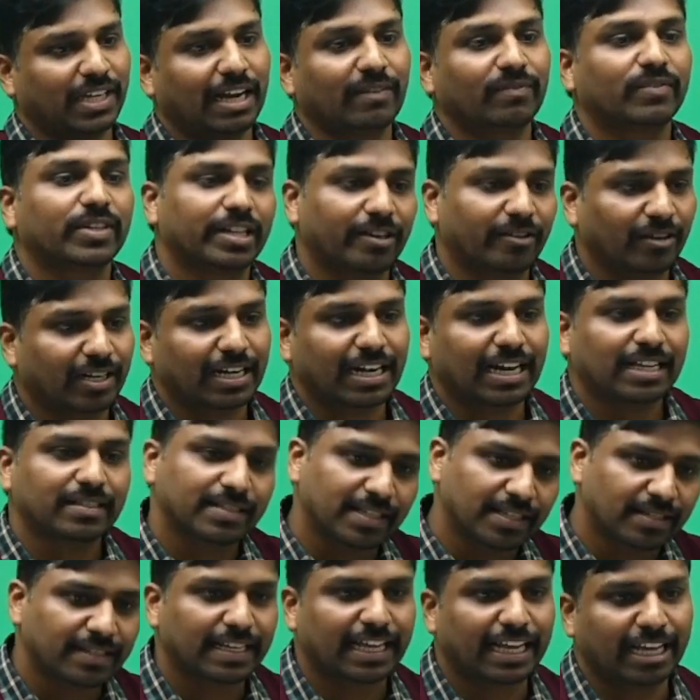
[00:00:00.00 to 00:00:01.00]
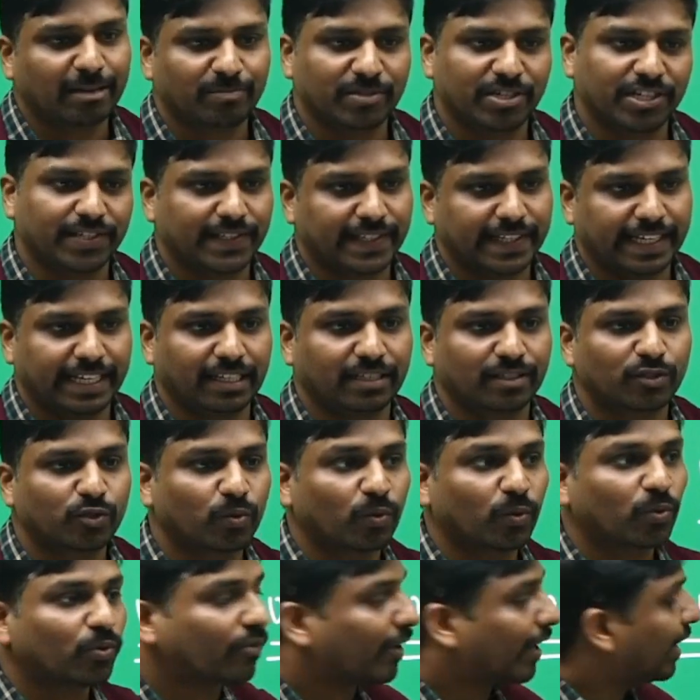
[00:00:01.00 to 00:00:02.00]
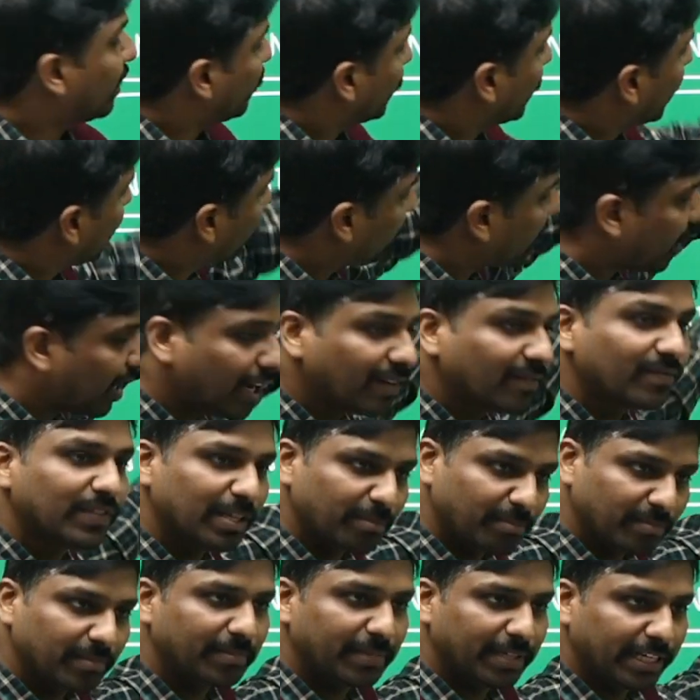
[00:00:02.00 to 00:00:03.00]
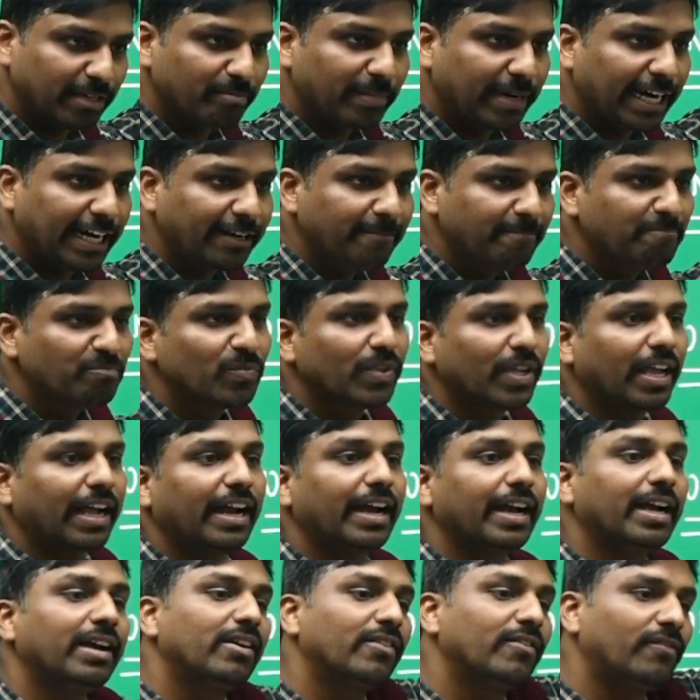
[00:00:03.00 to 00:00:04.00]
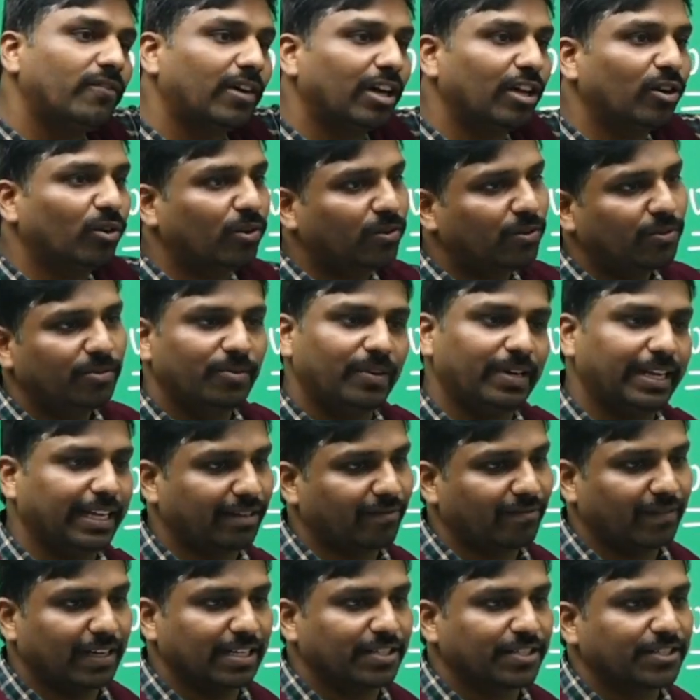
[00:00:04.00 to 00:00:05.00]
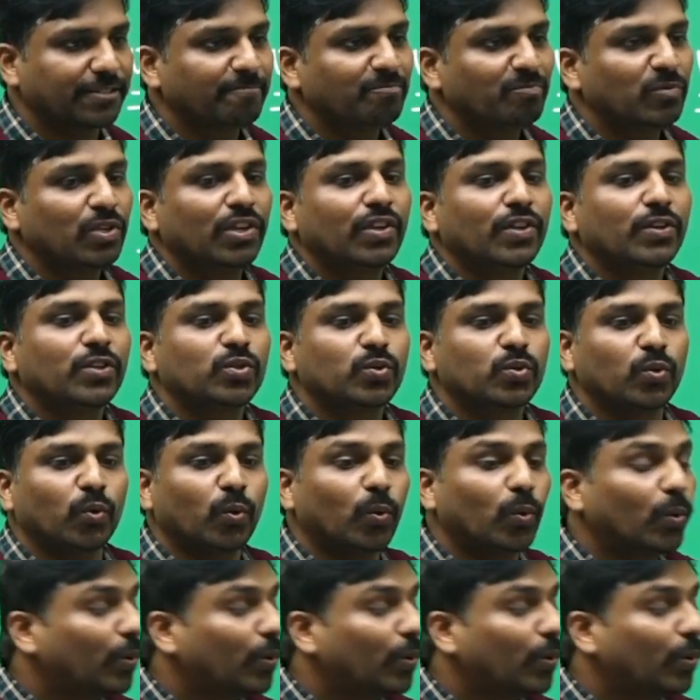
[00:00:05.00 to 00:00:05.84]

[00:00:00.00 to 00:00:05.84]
our classes, I'm just saying. So try to keep all of them in mind and follow likewise. So